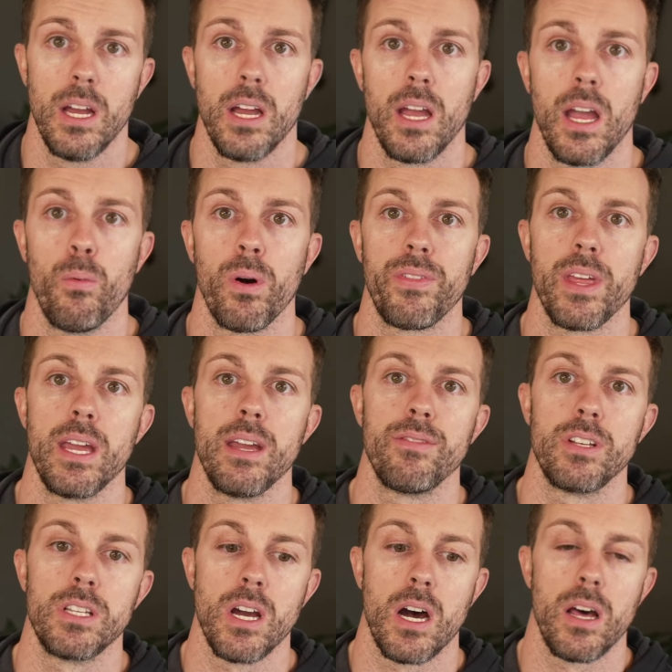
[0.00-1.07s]
And what
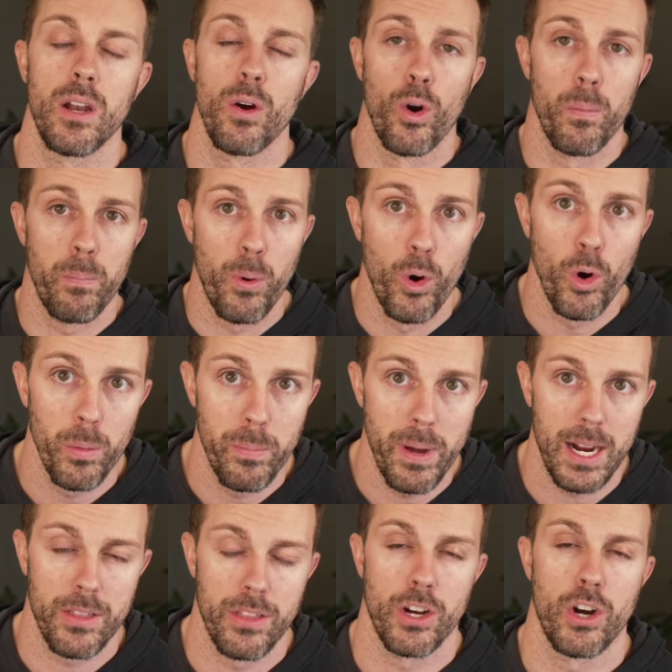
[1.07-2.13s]
they've done or pulled
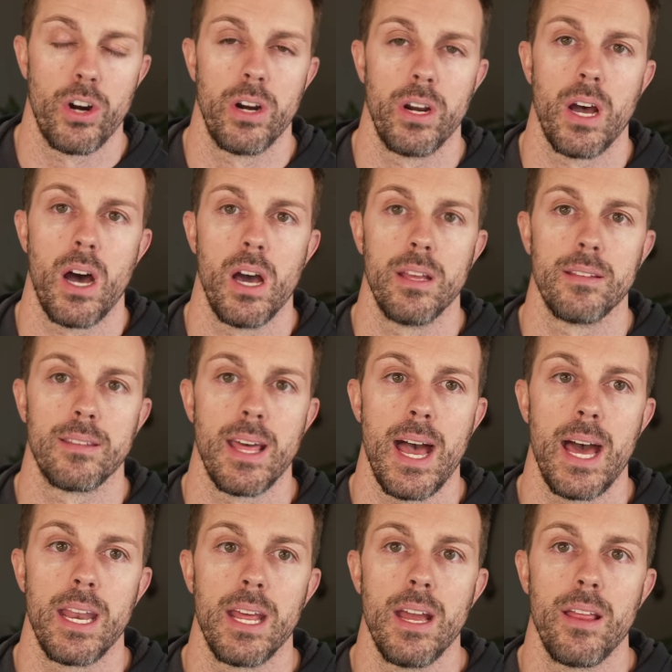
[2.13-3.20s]
back the curtain on is
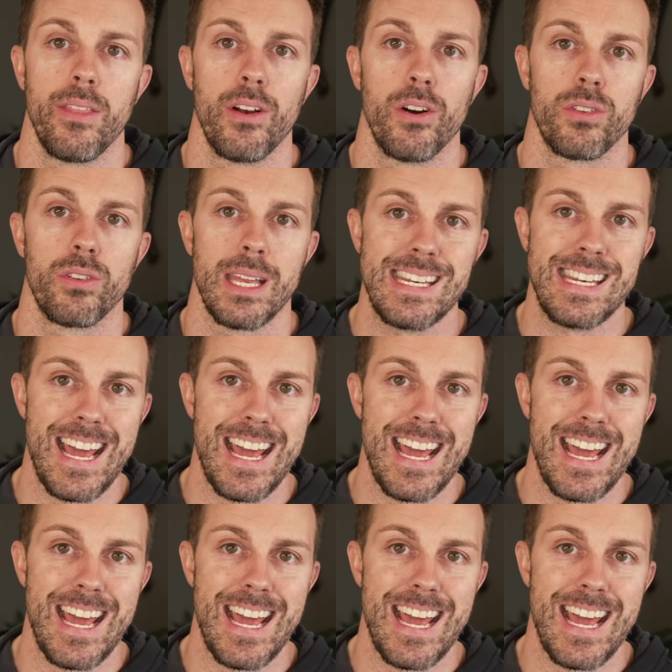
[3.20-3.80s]
that there's a